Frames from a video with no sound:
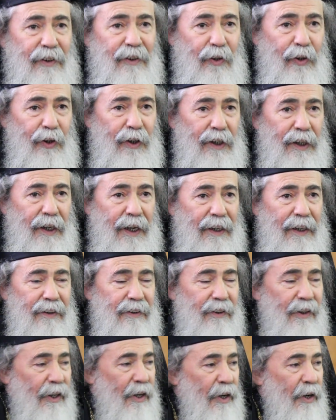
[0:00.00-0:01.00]
the holy
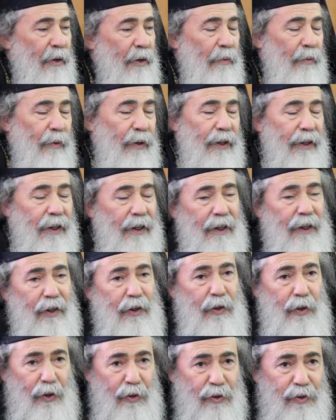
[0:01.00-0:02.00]
land, with the
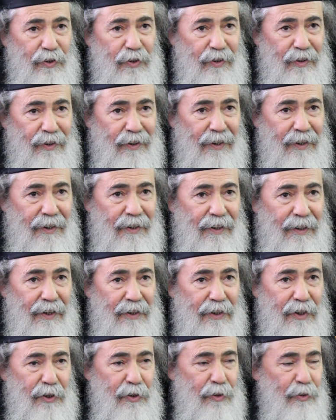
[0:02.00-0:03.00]
cross.
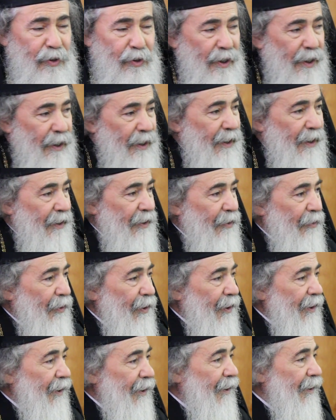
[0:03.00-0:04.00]
That is to say,
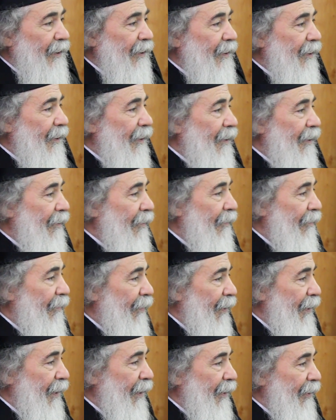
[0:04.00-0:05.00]
we
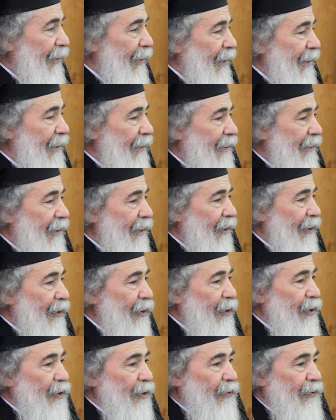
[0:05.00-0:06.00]
venerate the
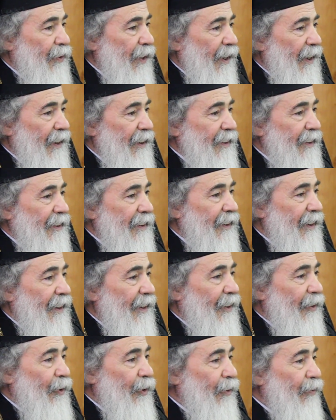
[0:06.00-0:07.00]
cross of Christ,
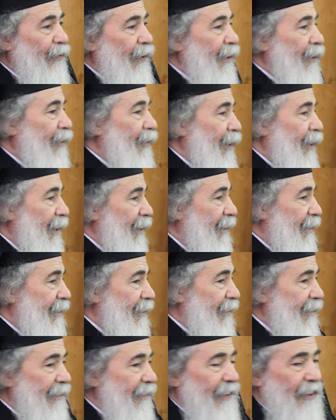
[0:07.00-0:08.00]
we venerate
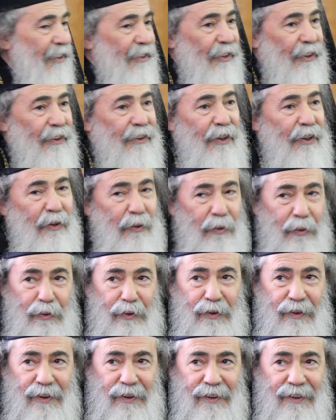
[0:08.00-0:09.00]
a certain
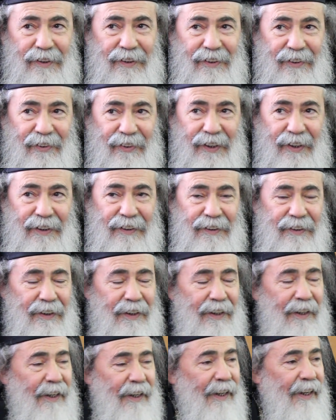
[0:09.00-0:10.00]
wood, right?
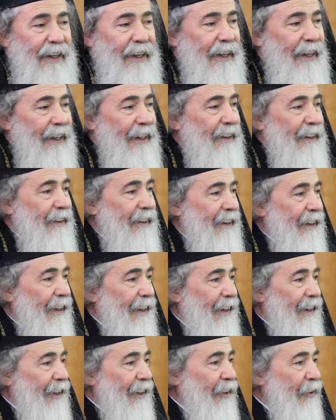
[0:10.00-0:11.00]
And
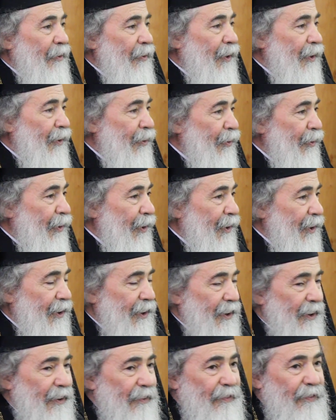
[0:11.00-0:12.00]
uh, we do
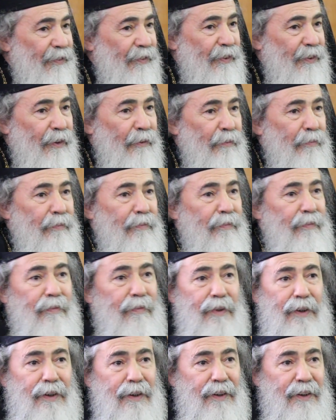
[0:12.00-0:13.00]
receive
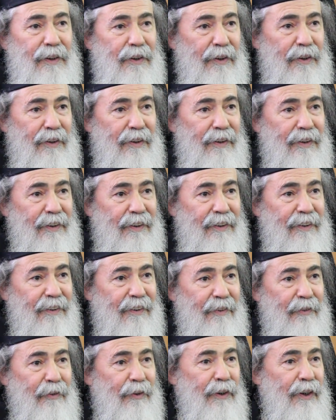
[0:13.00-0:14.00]
from uh, the
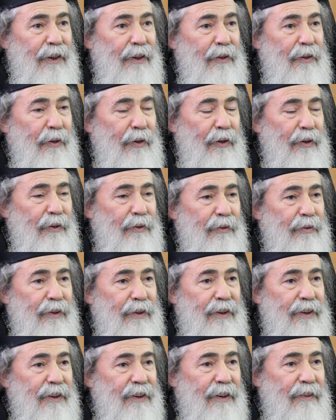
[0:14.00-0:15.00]
wooden cross,
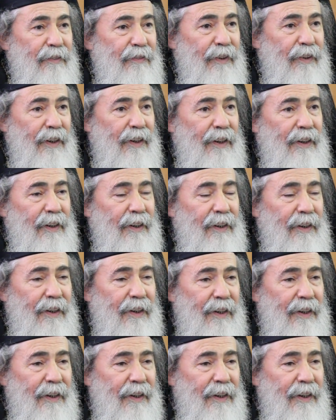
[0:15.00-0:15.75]
we receive a uh,